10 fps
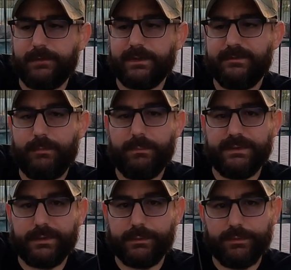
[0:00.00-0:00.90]
flexible
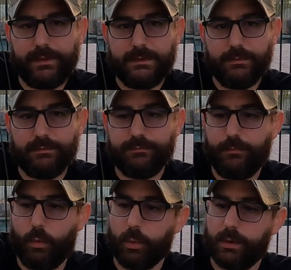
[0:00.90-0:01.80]
material they use
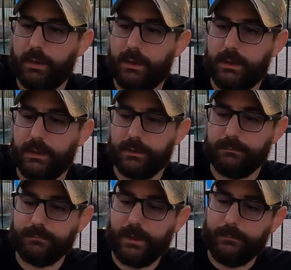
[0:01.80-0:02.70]
for uh,
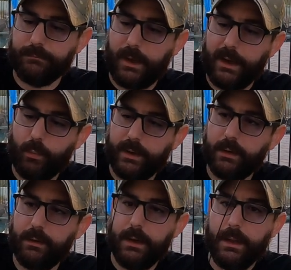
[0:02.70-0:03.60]
eyewear.